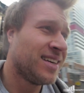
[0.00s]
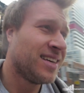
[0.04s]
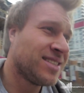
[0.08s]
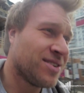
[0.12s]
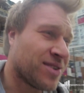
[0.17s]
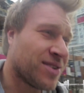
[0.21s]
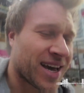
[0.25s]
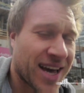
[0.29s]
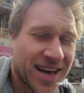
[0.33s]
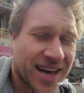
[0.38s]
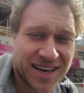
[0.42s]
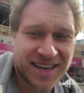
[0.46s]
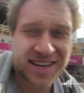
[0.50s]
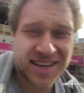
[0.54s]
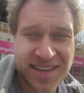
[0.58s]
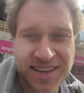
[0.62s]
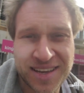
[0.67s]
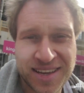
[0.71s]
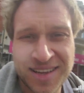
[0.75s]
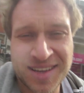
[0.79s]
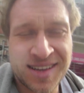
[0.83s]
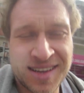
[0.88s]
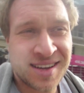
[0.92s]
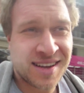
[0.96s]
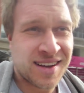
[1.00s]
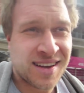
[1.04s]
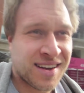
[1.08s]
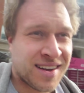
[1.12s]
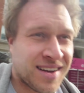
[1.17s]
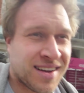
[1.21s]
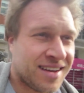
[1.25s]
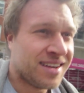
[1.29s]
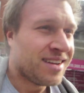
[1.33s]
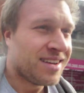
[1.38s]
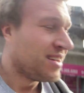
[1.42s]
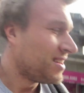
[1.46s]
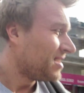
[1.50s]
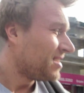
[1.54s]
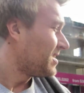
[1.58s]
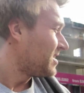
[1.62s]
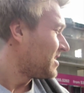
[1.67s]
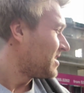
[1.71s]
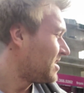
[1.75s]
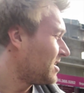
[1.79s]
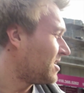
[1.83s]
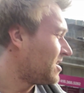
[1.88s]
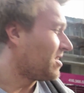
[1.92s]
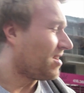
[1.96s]
that's okay.
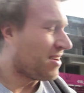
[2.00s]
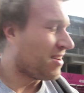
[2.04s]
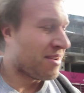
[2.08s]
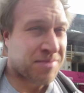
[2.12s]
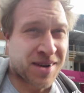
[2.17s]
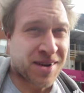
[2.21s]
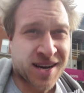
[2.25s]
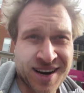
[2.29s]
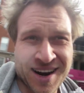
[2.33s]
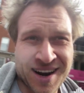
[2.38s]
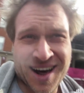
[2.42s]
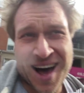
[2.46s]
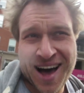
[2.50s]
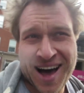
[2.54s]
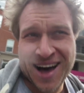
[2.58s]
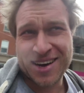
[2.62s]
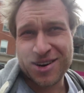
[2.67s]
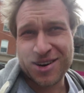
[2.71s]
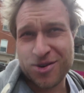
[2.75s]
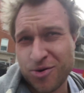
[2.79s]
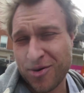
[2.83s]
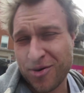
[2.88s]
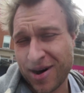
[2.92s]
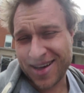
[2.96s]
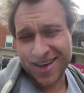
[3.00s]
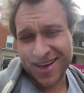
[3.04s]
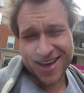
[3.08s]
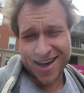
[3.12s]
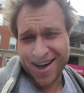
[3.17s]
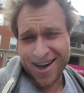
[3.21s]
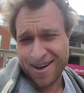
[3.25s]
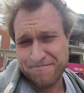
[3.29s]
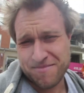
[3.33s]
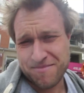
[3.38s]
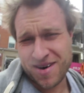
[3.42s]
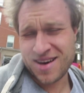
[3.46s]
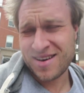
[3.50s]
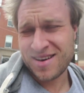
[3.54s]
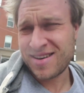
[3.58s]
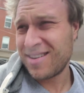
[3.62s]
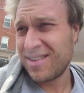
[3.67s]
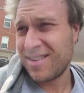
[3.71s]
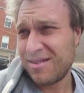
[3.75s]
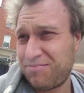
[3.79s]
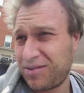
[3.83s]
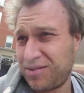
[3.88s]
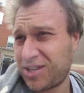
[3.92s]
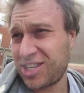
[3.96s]
You know, I'm not gonna hide who I
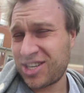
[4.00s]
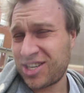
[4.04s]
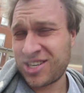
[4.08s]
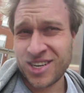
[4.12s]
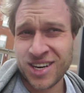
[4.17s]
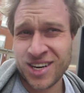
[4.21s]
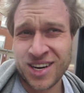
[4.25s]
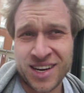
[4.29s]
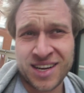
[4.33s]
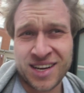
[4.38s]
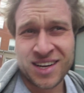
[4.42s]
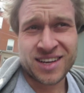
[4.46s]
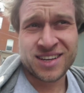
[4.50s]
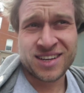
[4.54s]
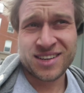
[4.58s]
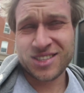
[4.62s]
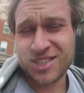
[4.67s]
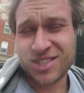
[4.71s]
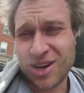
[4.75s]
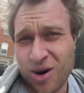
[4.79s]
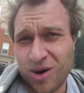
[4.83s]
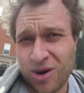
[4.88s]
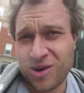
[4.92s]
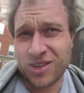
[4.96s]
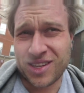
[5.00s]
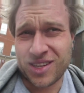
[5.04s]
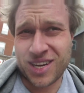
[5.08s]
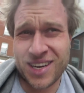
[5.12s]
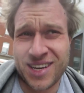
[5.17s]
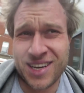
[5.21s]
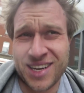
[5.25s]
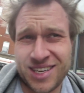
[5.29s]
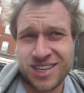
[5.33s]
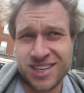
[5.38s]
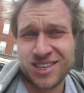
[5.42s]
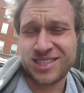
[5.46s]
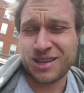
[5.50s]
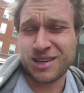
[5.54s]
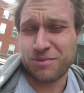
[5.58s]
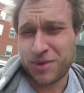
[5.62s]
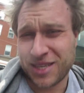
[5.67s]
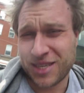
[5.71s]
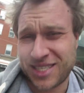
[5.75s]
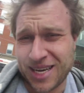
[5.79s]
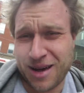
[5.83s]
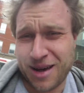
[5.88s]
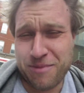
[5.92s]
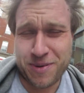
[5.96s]
am. It's cold, I need to zip
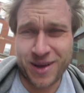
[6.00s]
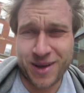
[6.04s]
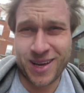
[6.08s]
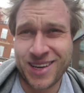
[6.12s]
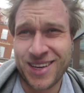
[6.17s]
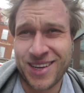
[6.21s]
this up. All